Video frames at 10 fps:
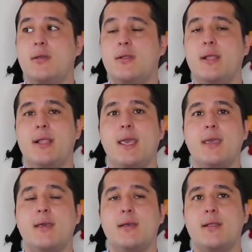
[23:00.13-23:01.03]

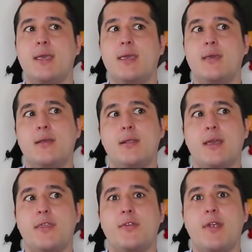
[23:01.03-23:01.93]
Like
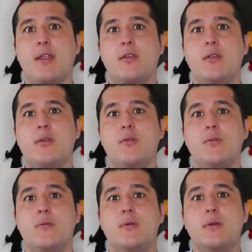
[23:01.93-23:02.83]
threaten you